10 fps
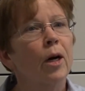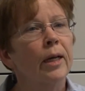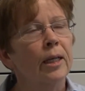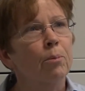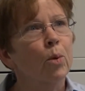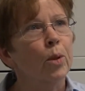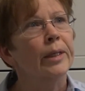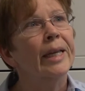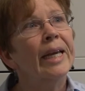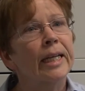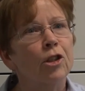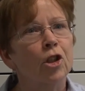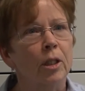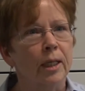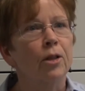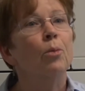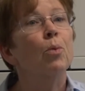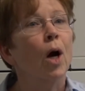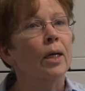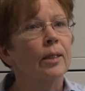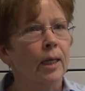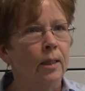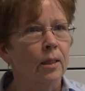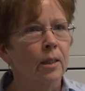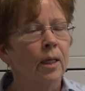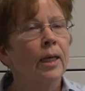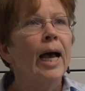important agent in the process.